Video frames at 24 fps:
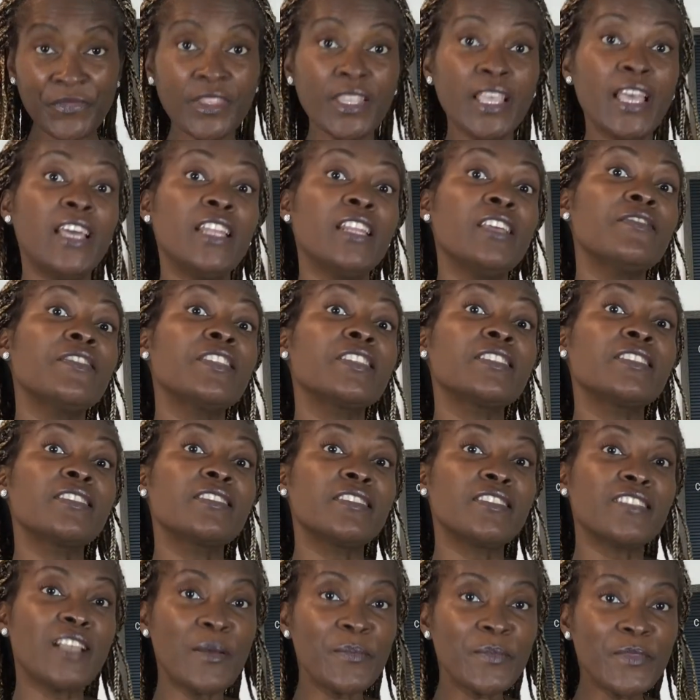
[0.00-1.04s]
And if this is
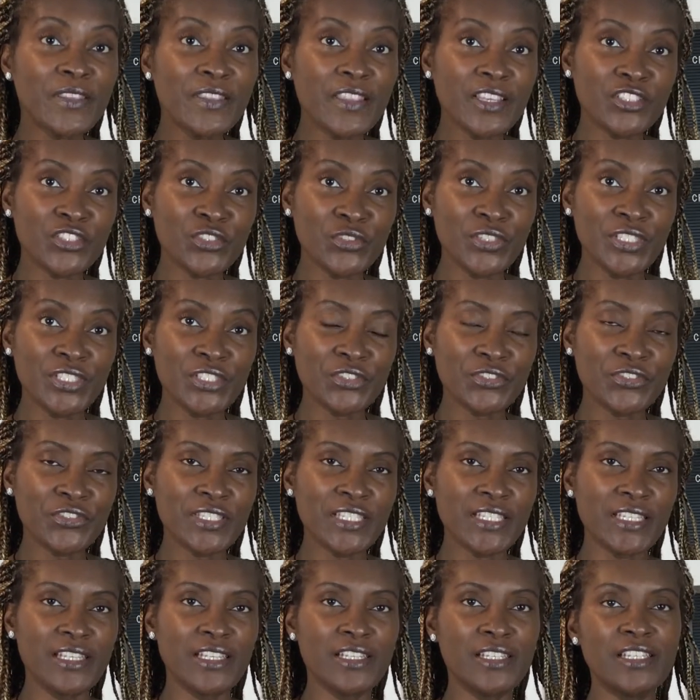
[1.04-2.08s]
something that you're
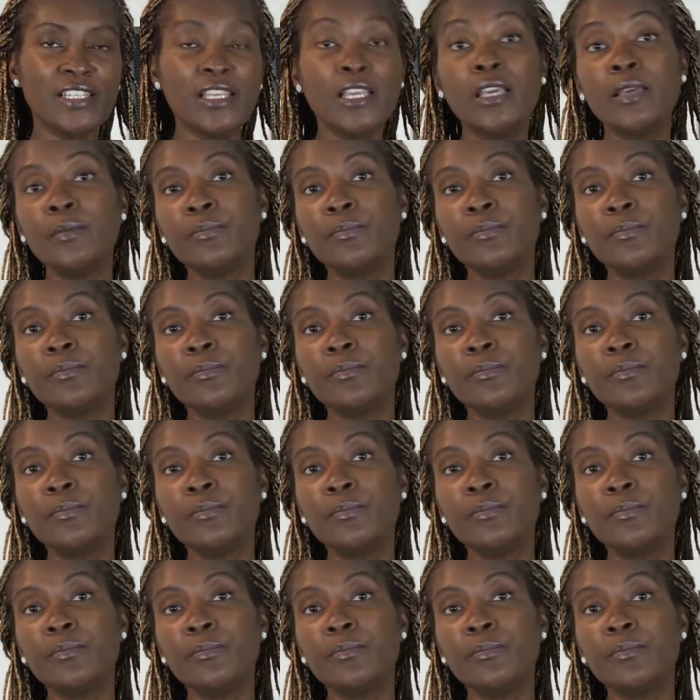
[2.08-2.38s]
interested in,